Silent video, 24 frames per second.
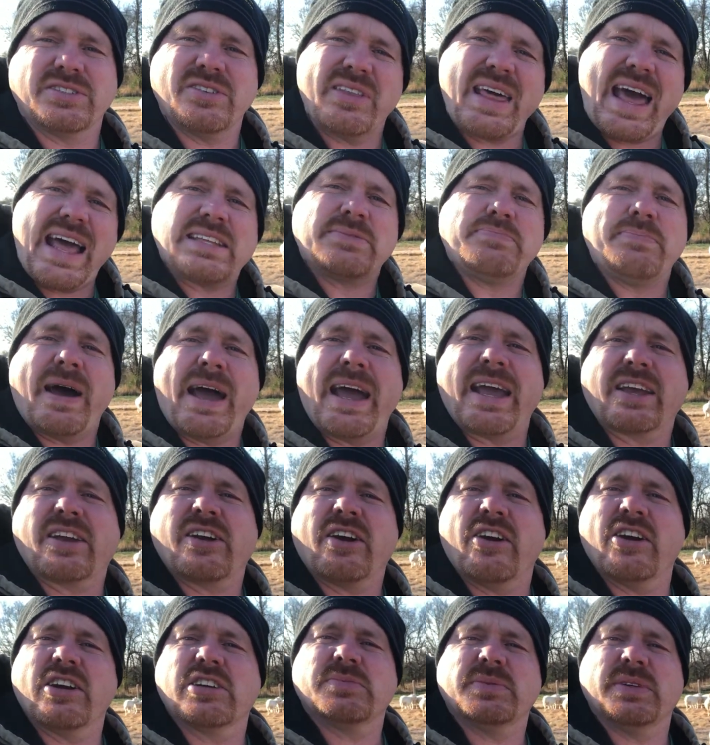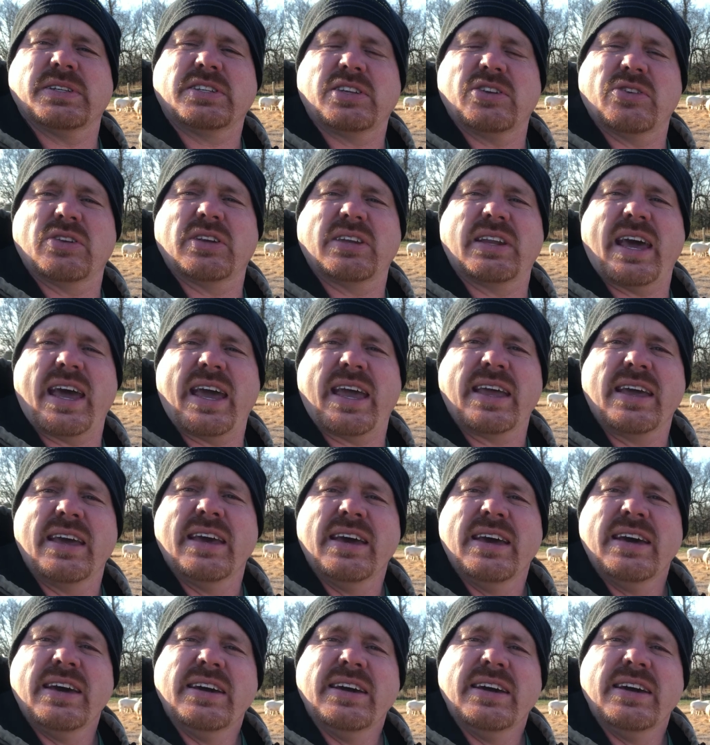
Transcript: So that's my encouragement to you today,